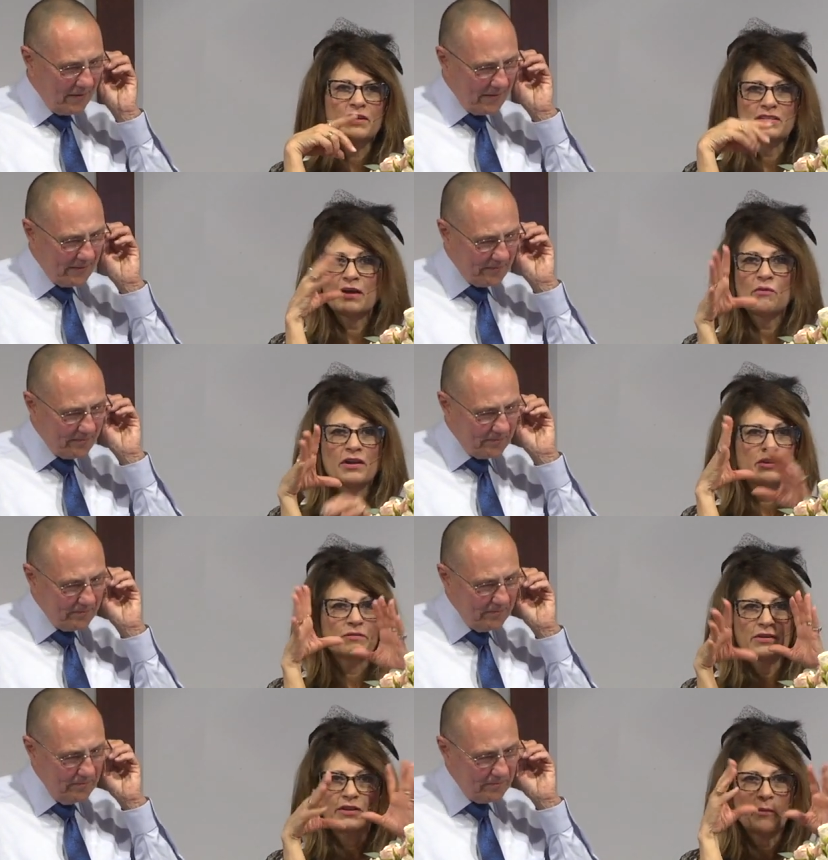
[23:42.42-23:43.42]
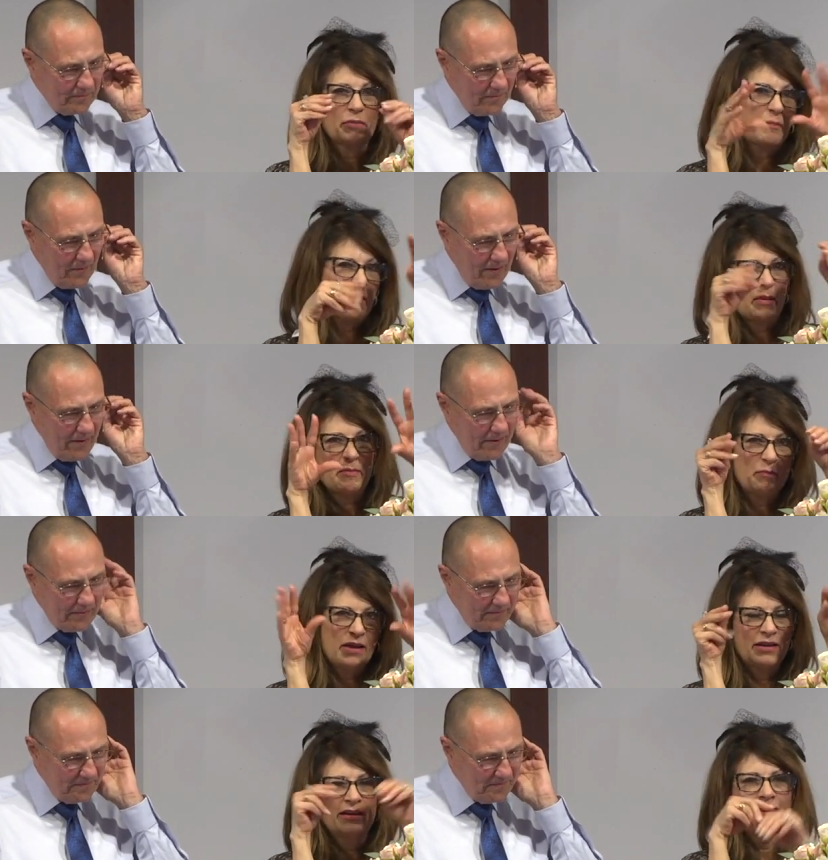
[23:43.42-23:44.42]
Speaker 1: because I wanted to, you know, pa, pa,
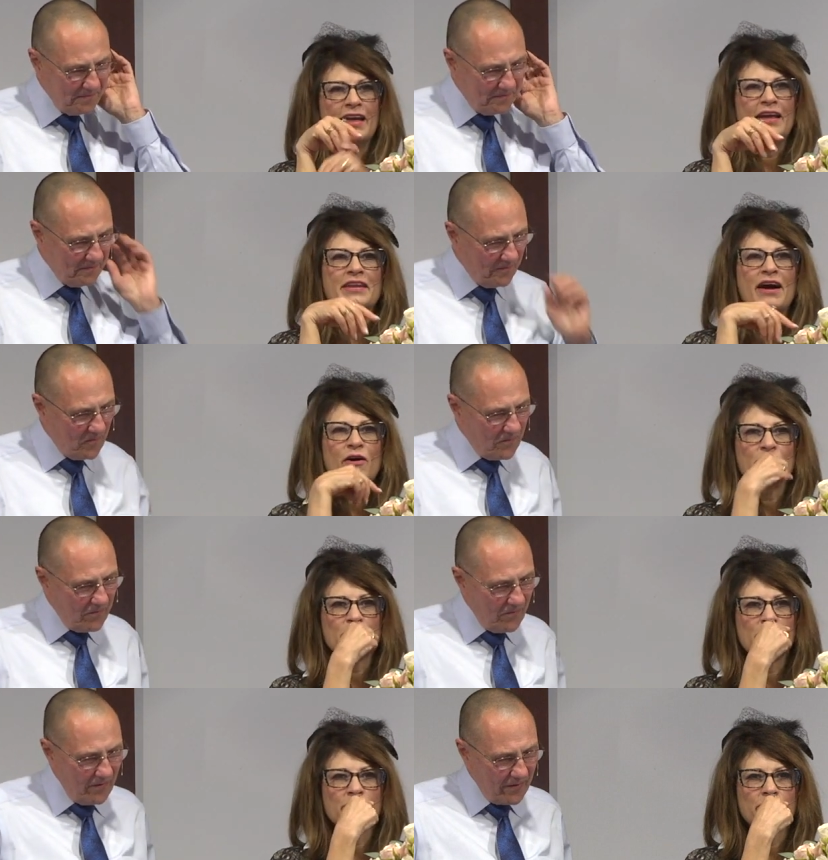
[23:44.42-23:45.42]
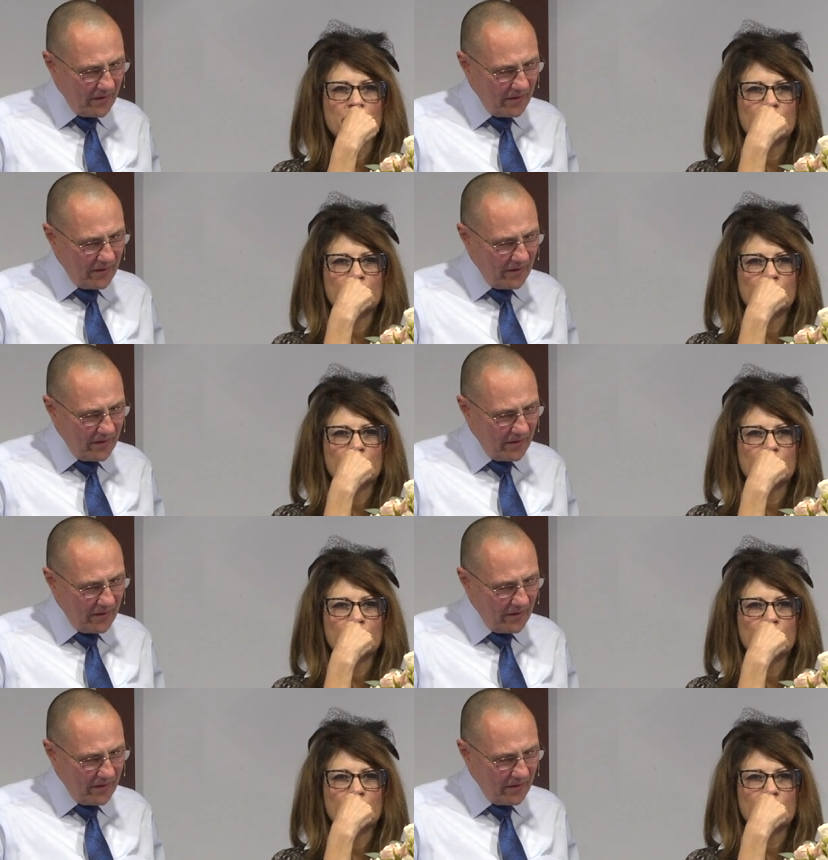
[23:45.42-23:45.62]
pa, and now I'm doing.